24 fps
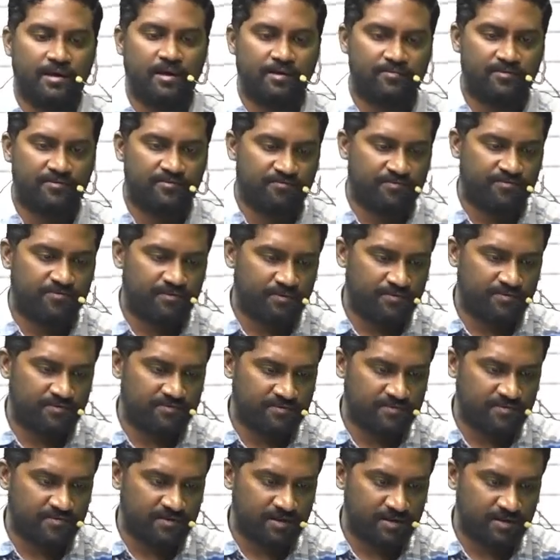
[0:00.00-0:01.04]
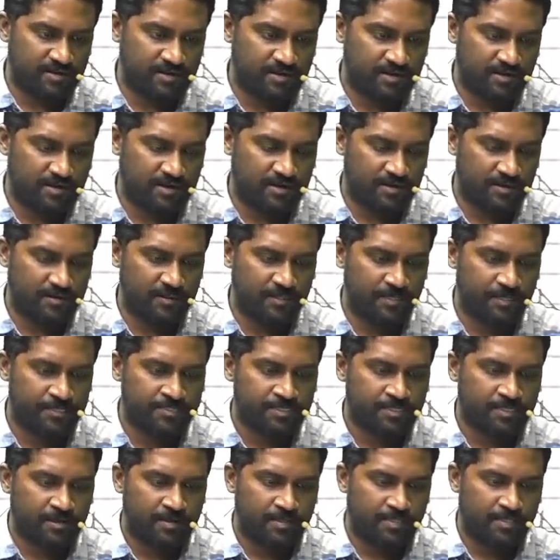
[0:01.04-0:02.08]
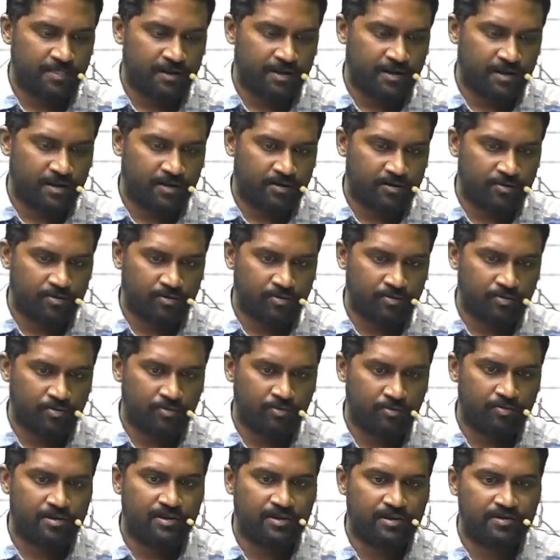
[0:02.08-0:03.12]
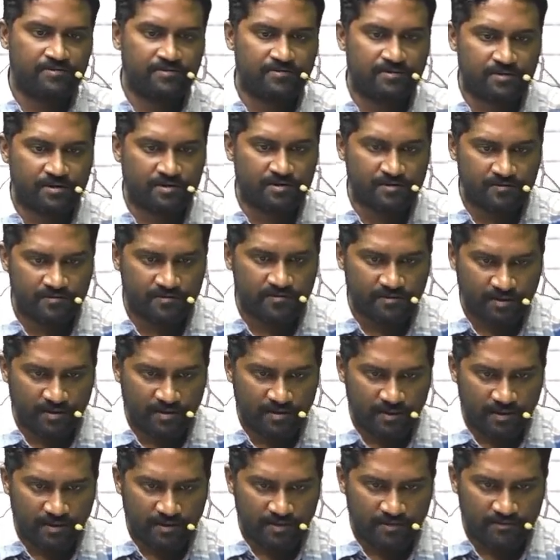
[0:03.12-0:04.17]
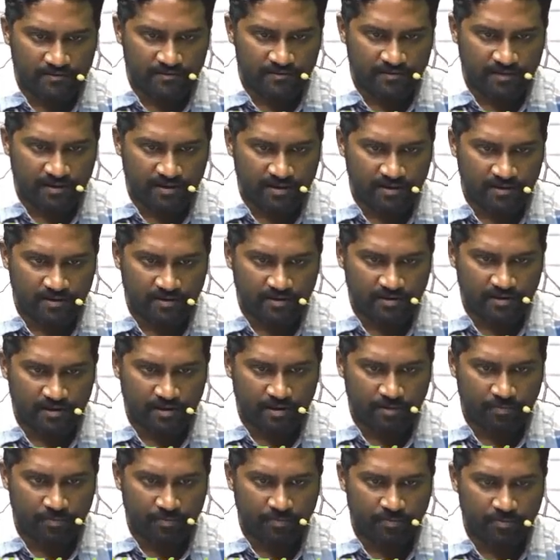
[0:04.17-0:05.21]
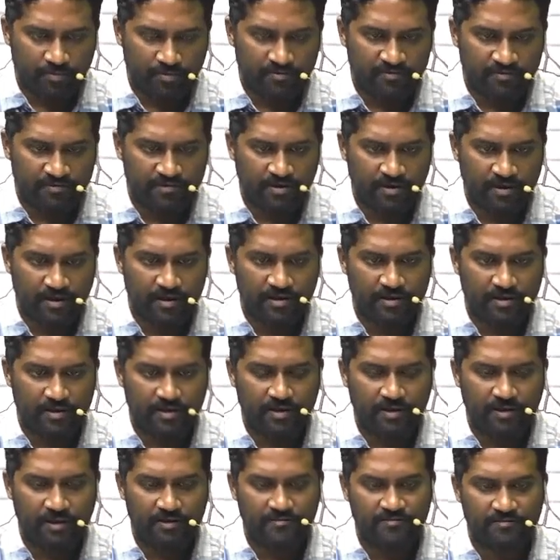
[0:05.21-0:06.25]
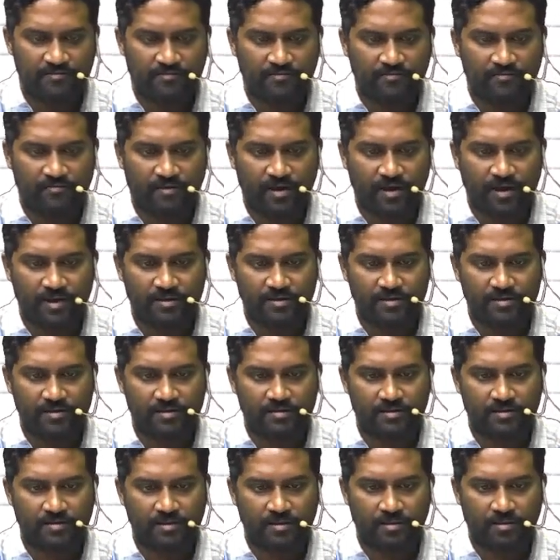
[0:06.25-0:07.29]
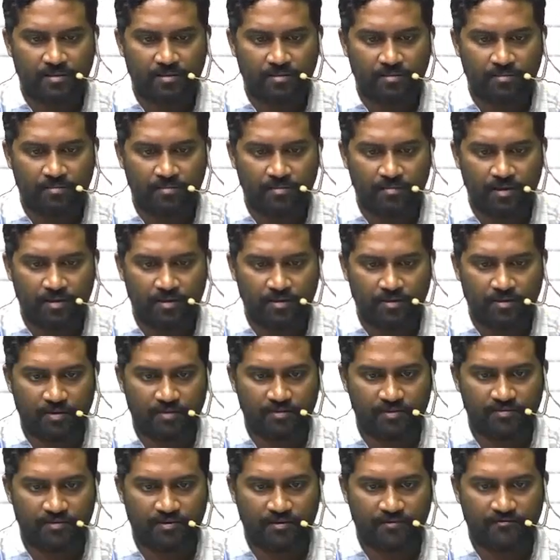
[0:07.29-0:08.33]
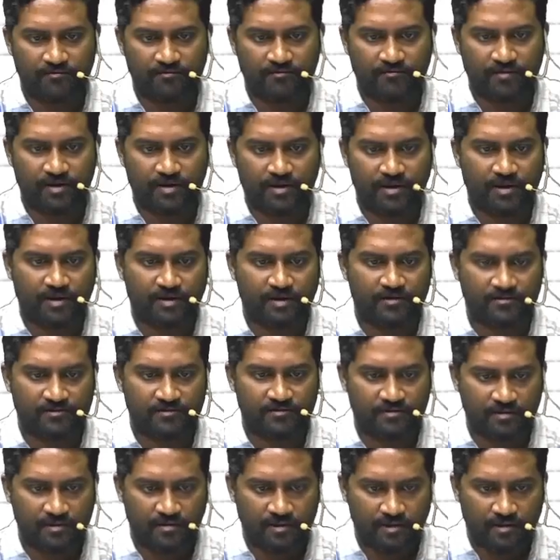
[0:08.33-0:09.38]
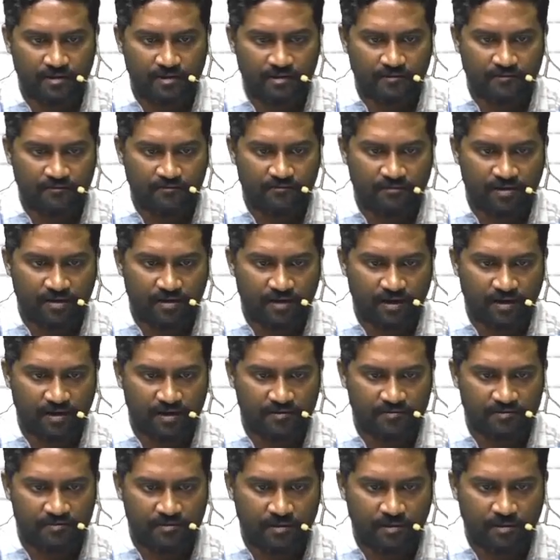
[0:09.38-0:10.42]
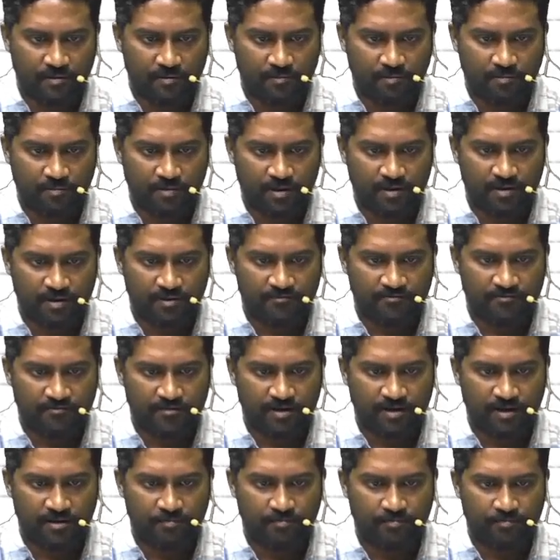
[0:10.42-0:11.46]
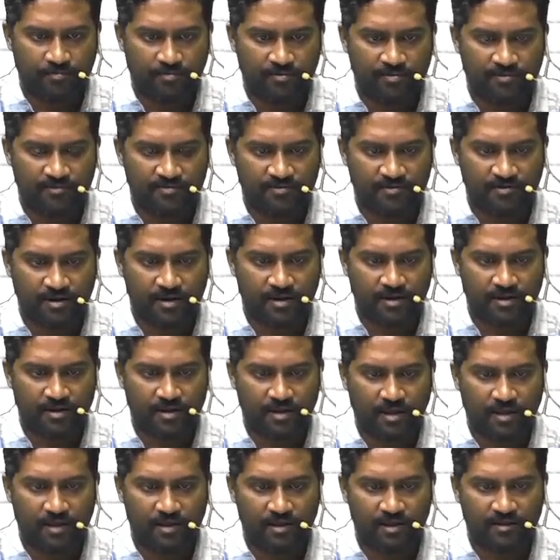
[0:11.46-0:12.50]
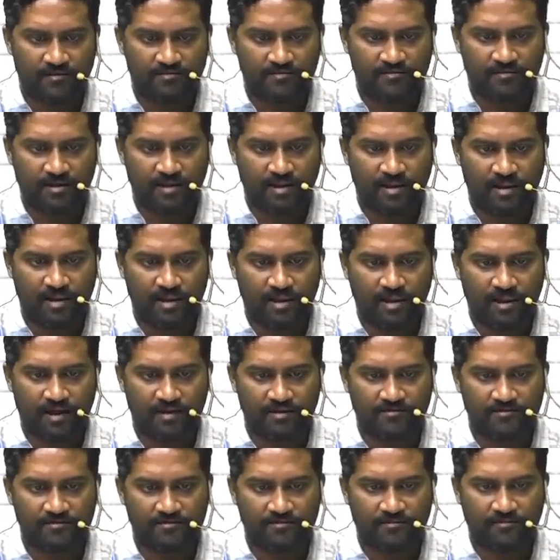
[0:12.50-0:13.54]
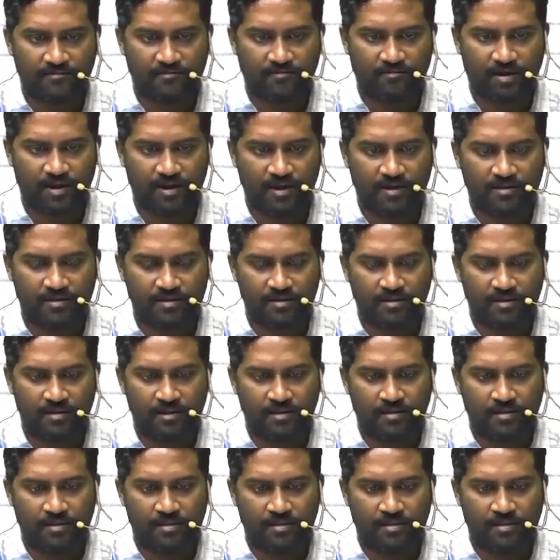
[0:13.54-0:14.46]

Now if you see here, there are two densities. Central portion is white because of fungus, whereas peripheral portion is less white.